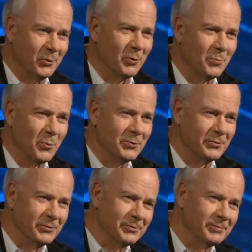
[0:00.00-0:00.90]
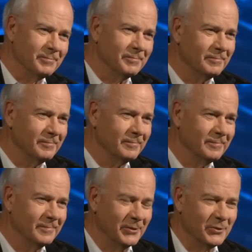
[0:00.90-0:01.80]
Laura Poitras,
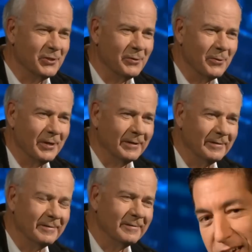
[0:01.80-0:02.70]
and you say what?